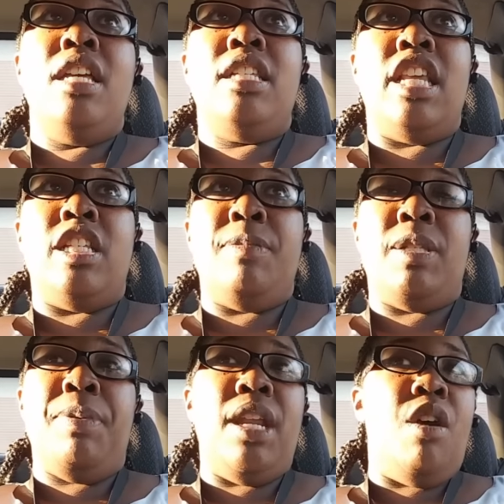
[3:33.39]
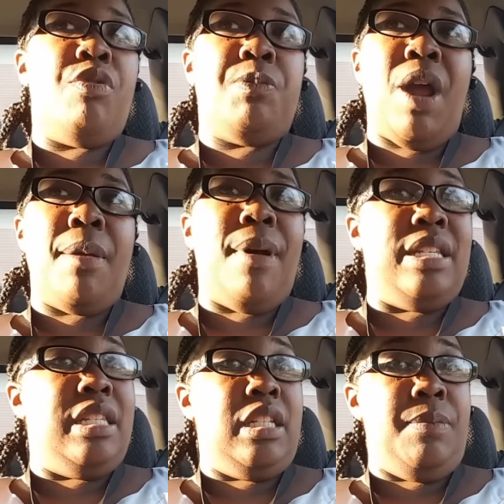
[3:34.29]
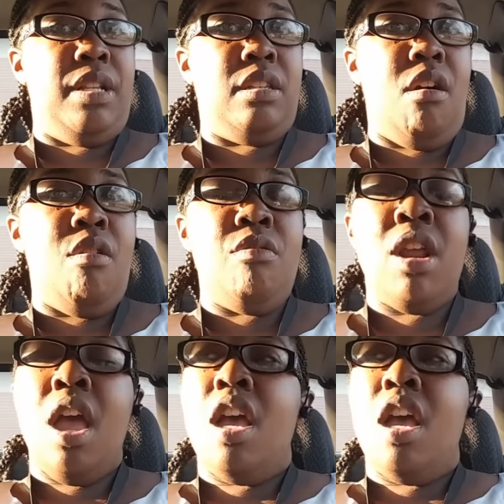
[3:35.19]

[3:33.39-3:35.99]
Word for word: since Miss Peanut was probably about six months old.